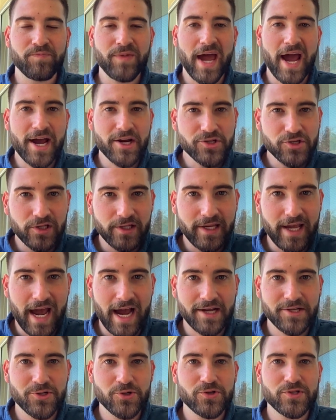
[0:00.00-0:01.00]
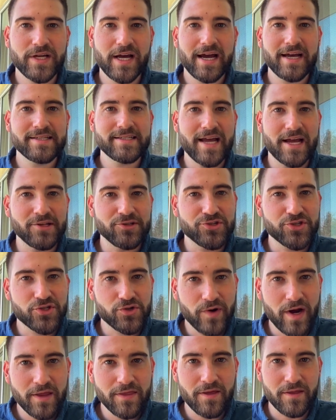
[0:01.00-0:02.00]
actually exercise and
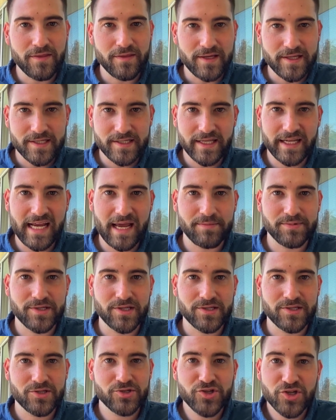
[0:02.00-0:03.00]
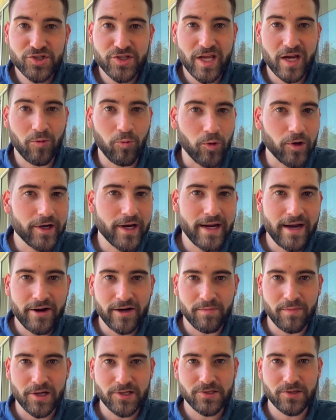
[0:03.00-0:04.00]
strengthen these synapses, just like working out
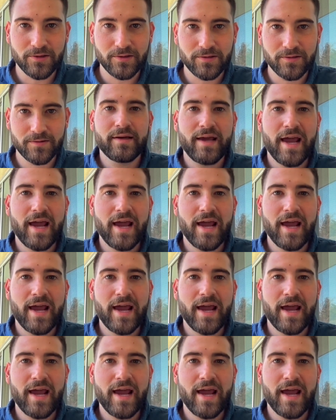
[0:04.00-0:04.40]
a muscle?